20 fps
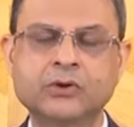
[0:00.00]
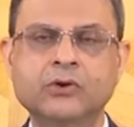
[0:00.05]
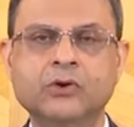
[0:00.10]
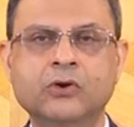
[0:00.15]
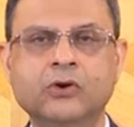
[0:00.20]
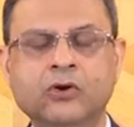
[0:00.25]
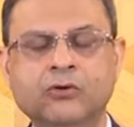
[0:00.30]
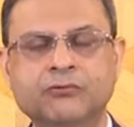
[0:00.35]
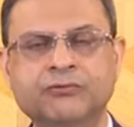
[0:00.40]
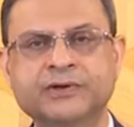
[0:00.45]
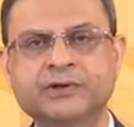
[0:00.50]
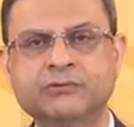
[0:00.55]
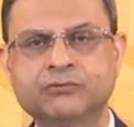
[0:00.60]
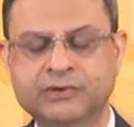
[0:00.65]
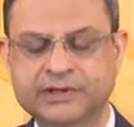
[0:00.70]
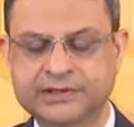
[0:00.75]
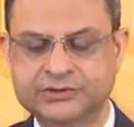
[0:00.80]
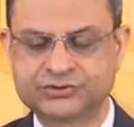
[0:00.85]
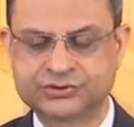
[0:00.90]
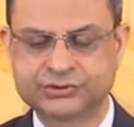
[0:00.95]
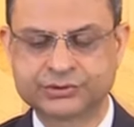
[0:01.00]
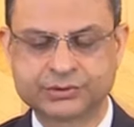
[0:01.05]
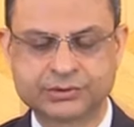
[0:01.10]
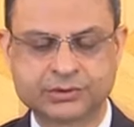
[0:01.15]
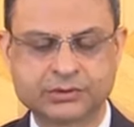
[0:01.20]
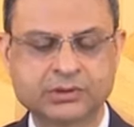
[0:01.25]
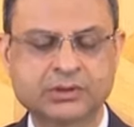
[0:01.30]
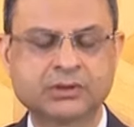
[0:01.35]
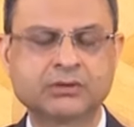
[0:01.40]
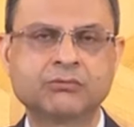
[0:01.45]
of inflation
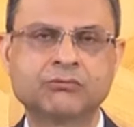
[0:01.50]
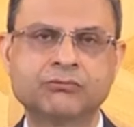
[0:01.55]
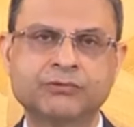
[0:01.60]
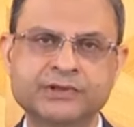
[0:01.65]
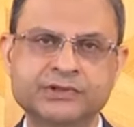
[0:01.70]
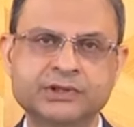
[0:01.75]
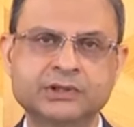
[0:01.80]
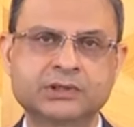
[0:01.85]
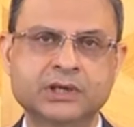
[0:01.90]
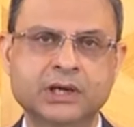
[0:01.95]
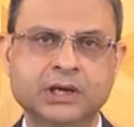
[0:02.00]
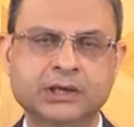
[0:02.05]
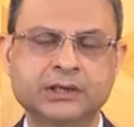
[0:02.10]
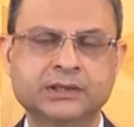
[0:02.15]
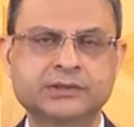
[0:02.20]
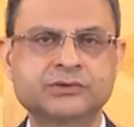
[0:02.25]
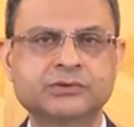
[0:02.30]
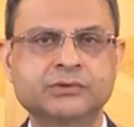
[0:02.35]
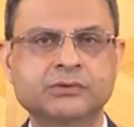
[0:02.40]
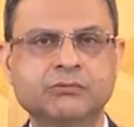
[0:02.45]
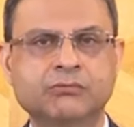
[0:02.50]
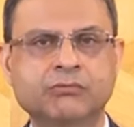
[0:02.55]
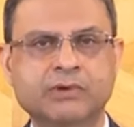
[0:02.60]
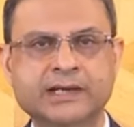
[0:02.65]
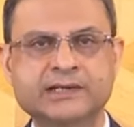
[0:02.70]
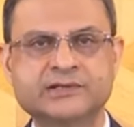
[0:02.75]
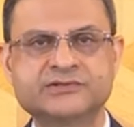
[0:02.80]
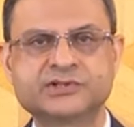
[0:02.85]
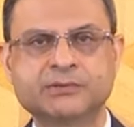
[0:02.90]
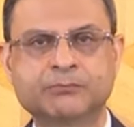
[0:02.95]
with the target
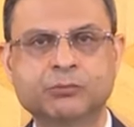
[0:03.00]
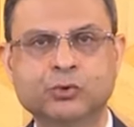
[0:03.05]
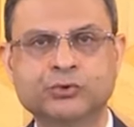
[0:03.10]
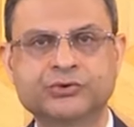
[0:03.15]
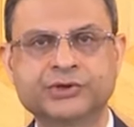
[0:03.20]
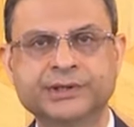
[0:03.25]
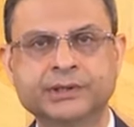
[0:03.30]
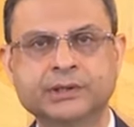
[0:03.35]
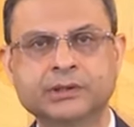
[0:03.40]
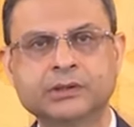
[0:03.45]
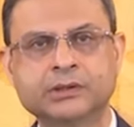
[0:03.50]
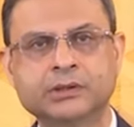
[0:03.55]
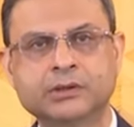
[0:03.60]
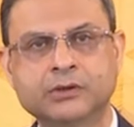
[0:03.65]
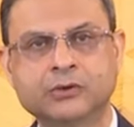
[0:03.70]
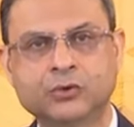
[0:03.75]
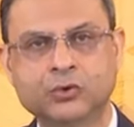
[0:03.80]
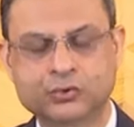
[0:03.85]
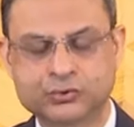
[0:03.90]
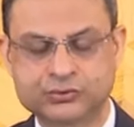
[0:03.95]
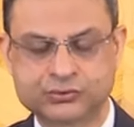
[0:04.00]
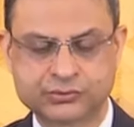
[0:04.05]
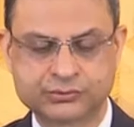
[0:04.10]
while supporting growth.